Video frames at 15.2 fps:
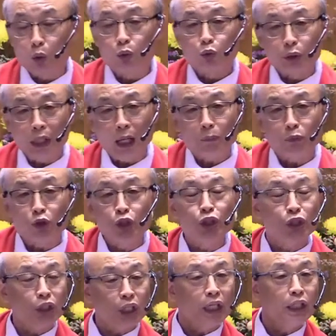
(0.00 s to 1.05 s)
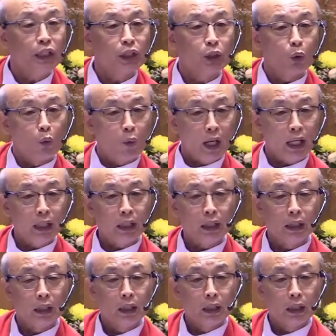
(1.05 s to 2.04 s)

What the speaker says: we have to change the way,